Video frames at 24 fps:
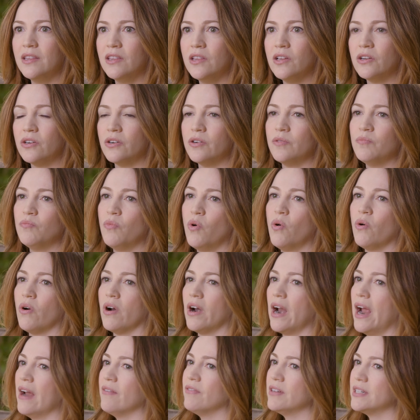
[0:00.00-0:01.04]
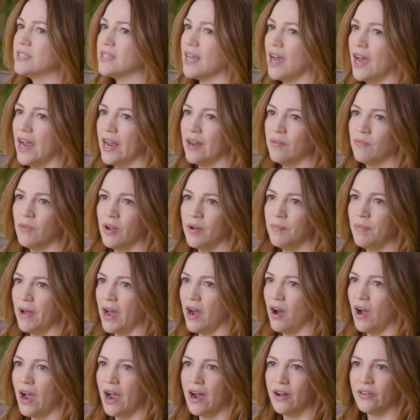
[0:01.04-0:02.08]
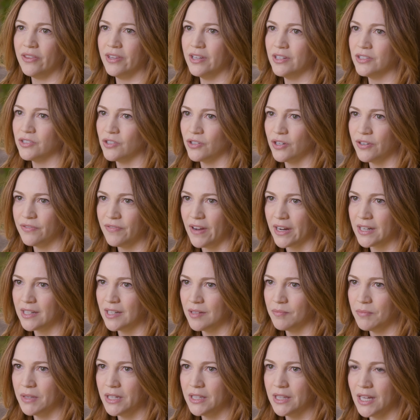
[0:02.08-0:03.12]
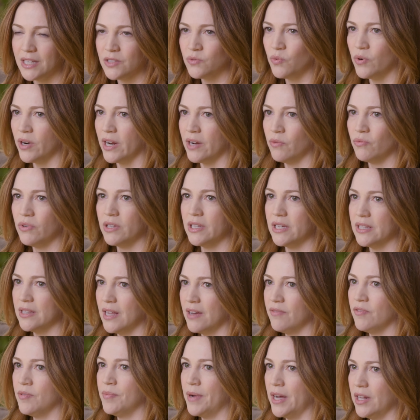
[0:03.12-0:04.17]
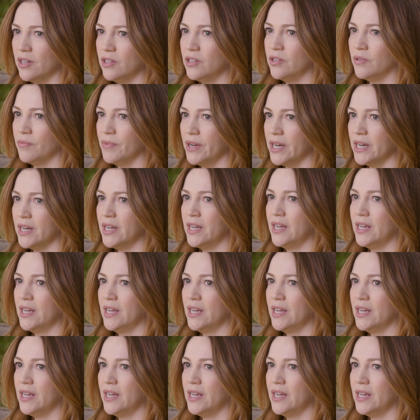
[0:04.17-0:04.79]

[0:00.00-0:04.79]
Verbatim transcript: learn more every time about how things are affecting me. That's what I really love about Lumen.